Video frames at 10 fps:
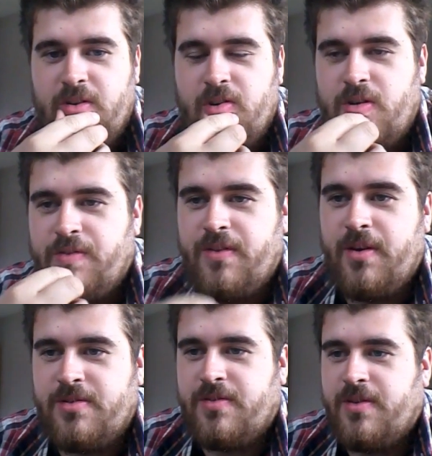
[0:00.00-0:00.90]
So for
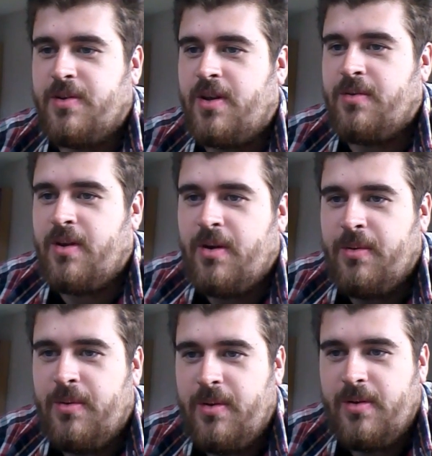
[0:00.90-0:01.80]
those of you who don't
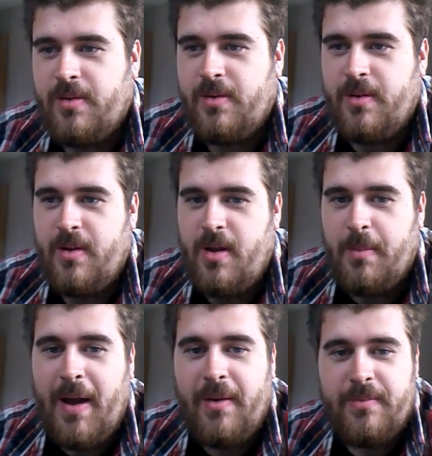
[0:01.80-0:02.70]
know
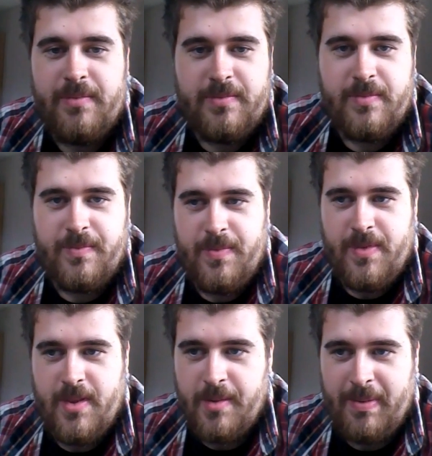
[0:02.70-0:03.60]
about
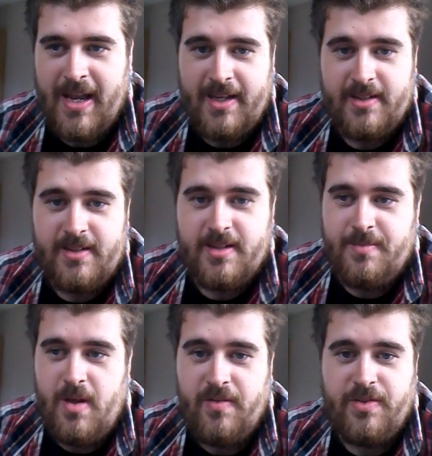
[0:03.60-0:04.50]
the play,
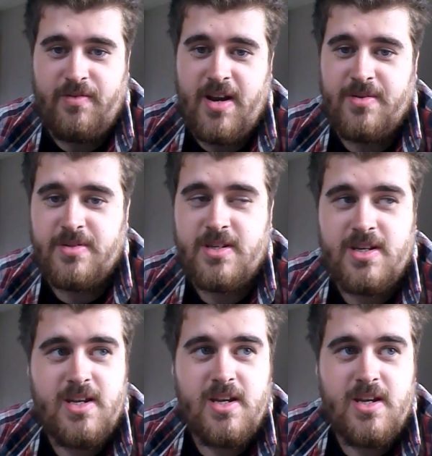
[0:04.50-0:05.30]
Off the Rails,